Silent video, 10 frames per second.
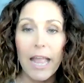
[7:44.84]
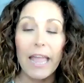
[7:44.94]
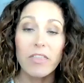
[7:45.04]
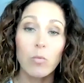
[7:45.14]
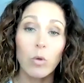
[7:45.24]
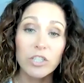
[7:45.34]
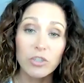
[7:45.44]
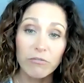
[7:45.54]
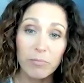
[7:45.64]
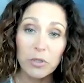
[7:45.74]
And then once
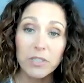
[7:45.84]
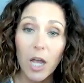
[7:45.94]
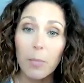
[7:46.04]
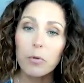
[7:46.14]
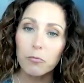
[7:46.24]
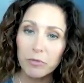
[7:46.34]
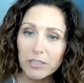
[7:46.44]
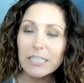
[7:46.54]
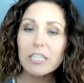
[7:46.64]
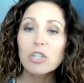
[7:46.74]
you've built up
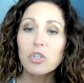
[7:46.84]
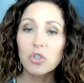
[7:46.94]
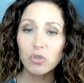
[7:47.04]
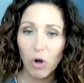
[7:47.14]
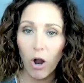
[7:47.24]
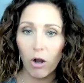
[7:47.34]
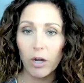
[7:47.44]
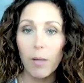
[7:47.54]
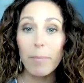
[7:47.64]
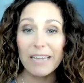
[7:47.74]
really
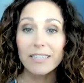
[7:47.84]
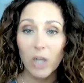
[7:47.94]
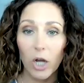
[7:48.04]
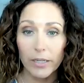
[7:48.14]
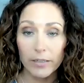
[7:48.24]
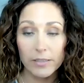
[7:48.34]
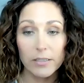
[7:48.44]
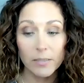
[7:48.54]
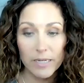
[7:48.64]
strong base audiences,